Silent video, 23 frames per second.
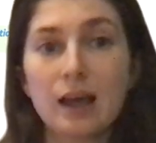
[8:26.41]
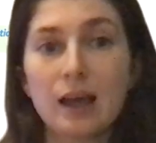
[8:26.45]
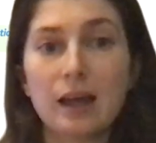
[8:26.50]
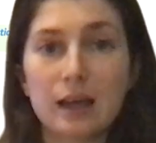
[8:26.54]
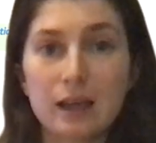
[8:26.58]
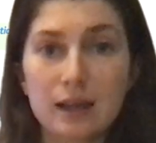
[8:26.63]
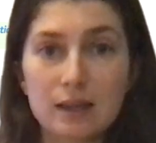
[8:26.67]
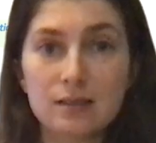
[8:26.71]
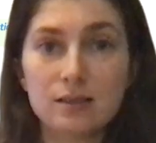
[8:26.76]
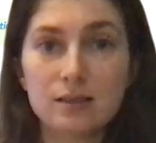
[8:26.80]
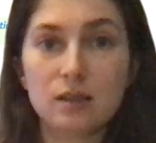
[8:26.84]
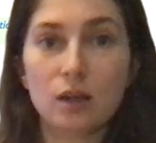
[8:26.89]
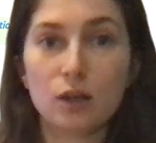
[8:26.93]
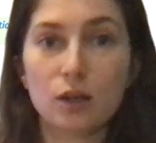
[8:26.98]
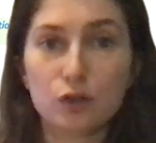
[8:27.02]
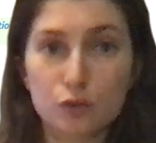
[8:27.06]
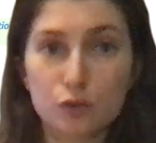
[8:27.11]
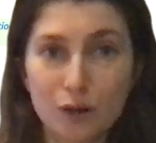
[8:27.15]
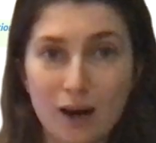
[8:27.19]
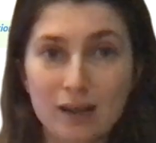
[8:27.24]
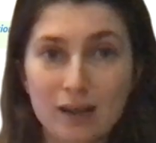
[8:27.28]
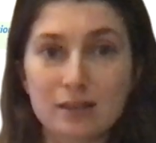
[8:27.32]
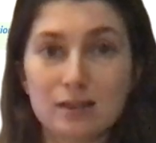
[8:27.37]
is
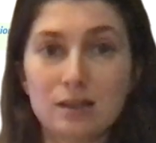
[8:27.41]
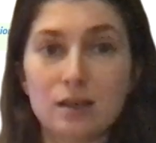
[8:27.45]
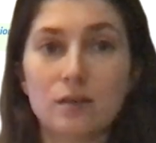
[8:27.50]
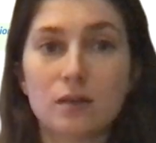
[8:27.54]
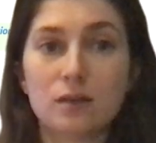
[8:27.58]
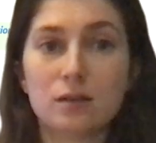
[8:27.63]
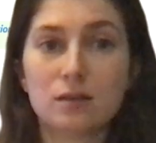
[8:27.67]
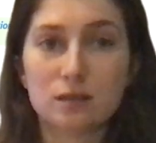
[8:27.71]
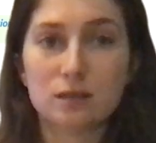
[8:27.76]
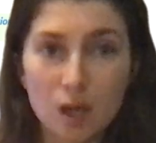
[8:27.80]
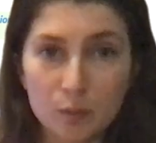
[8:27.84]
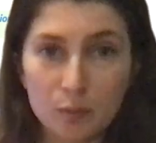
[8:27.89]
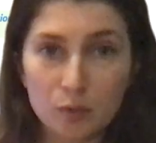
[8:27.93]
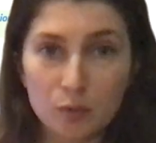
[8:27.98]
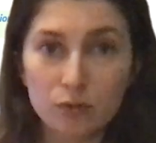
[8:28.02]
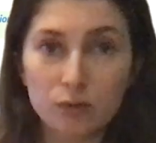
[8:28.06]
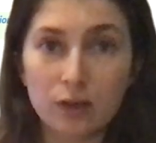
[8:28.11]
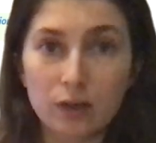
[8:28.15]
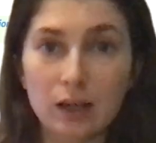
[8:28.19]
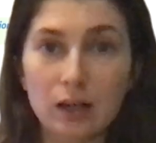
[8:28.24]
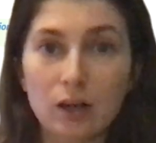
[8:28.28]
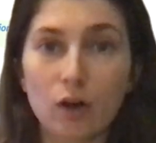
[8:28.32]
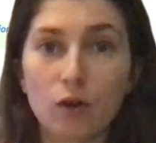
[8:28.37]
address the
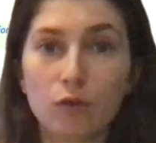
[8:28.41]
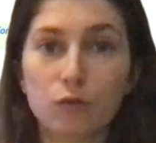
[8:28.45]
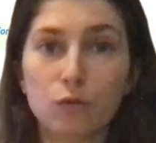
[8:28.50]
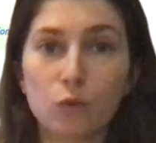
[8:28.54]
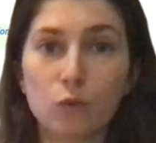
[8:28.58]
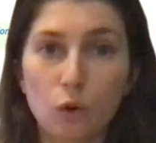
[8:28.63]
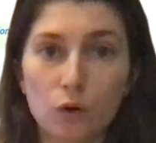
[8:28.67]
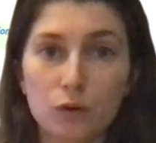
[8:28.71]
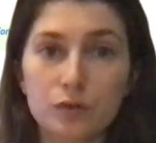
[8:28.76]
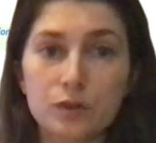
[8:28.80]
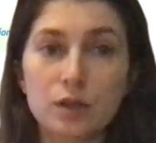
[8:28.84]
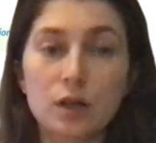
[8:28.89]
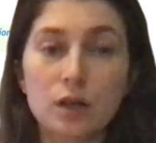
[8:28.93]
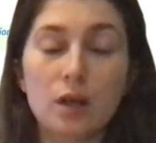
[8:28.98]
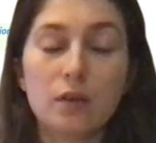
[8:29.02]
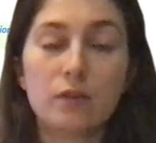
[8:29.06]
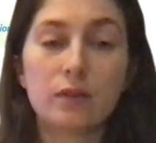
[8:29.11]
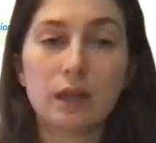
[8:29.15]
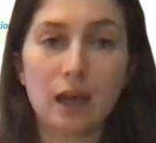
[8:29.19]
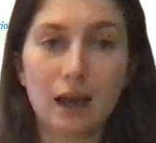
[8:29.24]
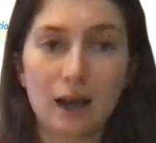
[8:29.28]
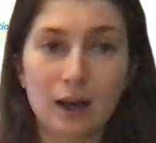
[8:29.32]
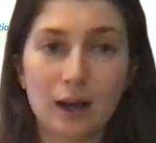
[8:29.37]
summary of what
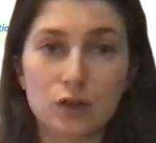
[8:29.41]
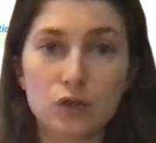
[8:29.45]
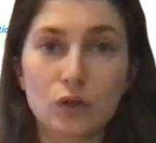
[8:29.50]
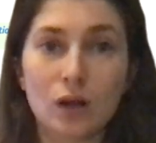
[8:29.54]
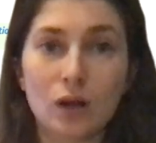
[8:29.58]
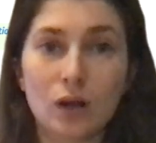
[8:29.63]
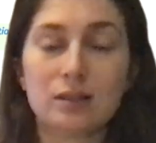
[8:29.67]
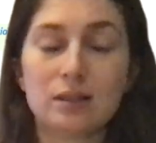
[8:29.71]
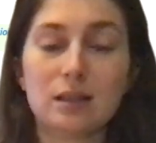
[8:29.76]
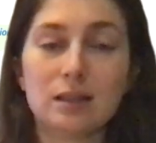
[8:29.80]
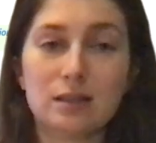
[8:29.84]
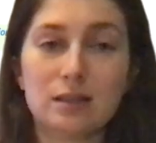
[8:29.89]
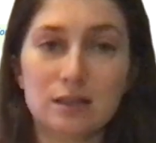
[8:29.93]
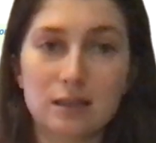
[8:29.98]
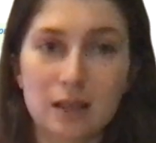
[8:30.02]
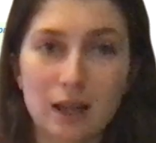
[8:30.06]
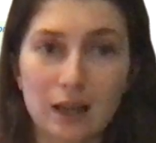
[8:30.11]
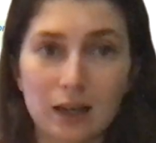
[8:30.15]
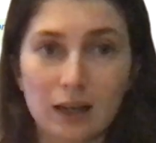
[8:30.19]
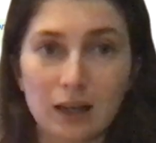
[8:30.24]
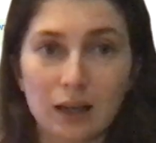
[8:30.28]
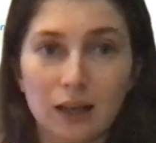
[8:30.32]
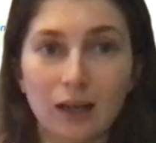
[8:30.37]
the extract is
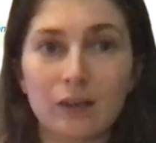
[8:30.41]
saying.